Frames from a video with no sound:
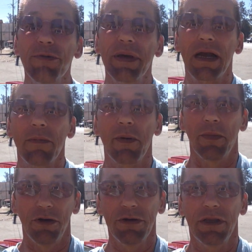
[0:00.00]
you become a
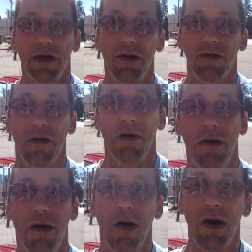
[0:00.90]
millionaire
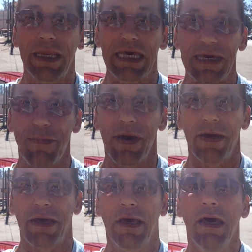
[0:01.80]
on eBay?